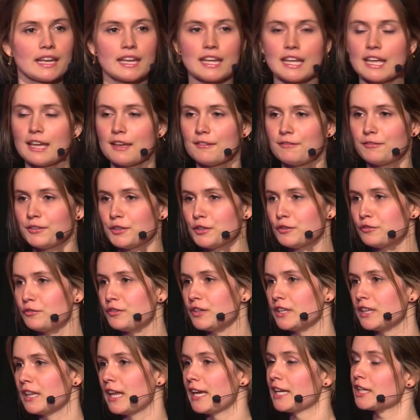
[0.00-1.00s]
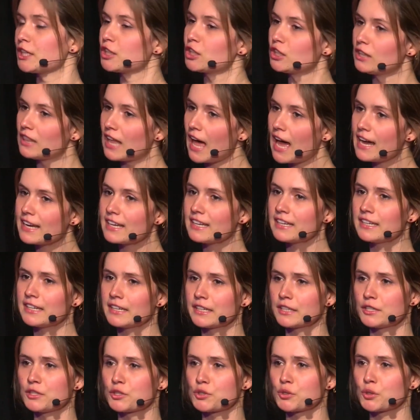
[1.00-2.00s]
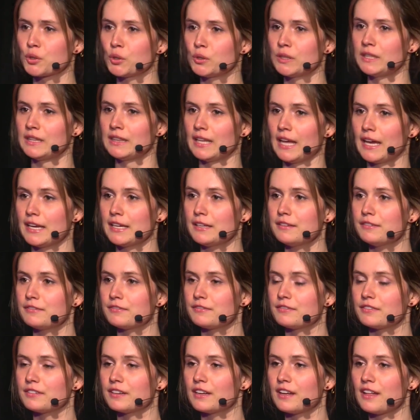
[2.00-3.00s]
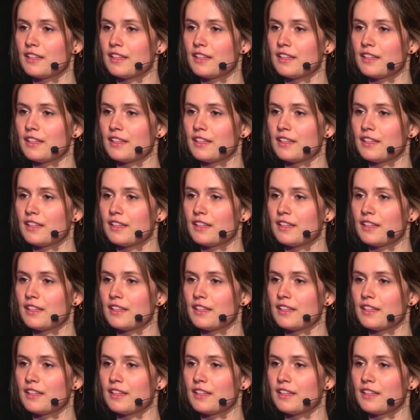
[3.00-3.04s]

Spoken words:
If you feel like you're lacking in control in life,